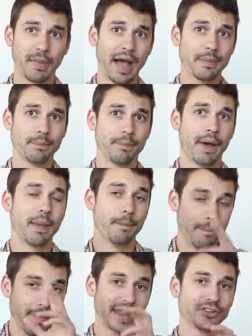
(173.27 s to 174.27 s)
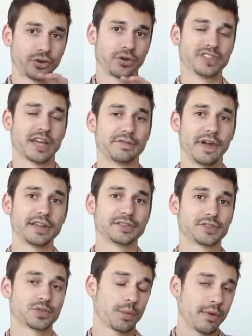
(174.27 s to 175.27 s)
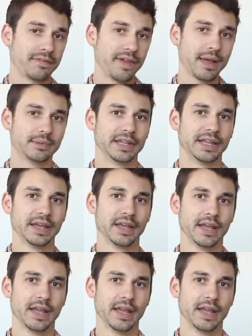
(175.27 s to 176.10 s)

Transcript: my mentors, advisors were my family.